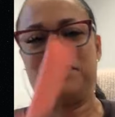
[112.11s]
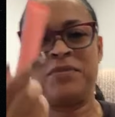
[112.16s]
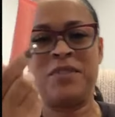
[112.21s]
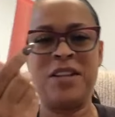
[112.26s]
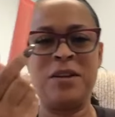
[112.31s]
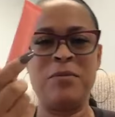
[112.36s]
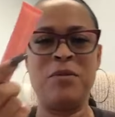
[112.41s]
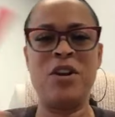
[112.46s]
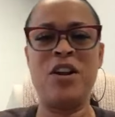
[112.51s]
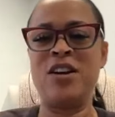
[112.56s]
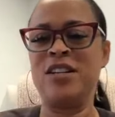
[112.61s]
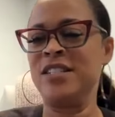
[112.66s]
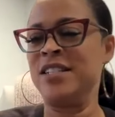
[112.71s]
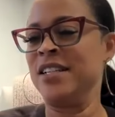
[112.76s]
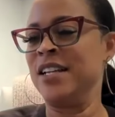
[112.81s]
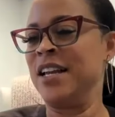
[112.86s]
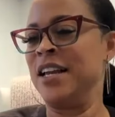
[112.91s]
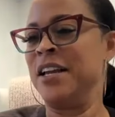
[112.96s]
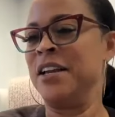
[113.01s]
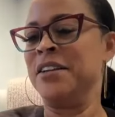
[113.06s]
the gloss
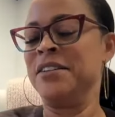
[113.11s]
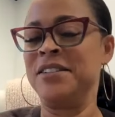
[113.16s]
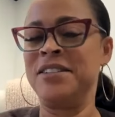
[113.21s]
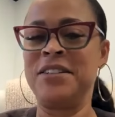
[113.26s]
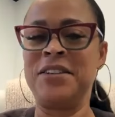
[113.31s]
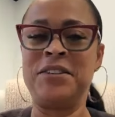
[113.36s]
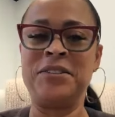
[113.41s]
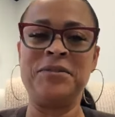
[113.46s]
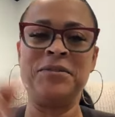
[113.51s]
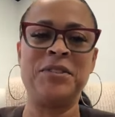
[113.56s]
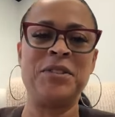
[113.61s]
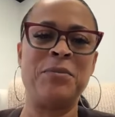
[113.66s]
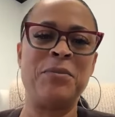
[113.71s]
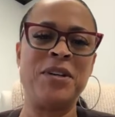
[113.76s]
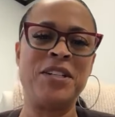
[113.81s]
in hand." So much.